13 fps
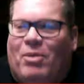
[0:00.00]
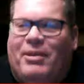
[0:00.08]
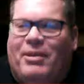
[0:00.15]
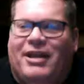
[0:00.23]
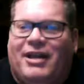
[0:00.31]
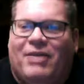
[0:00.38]

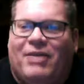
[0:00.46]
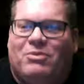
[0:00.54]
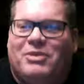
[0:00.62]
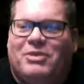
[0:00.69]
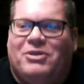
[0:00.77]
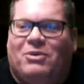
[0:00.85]
that will
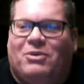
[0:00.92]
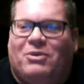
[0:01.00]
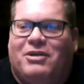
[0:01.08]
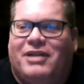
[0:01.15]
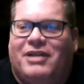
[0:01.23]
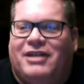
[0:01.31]
result
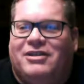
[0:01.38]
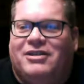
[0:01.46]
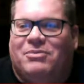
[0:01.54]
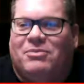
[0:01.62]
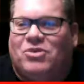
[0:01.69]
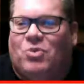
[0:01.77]
in
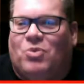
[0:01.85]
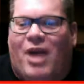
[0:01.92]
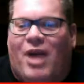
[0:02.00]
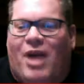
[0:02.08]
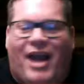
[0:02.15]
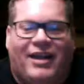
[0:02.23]
some
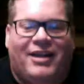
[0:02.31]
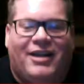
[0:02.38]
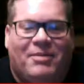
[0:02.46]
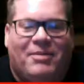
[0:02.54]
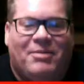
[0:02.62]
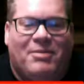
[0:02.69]
swag
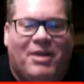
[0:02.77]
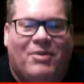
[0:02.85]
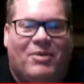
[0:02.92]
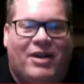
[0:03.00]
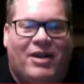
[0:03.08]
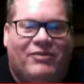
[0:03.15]
coming my
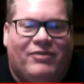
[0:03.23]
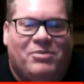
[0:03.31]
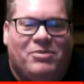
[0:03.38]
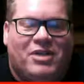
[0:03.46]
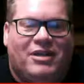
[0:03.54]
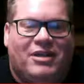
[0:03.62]
way from
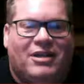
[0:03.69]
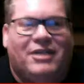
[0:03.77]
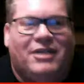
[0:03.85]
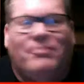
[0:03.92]
Gen Con.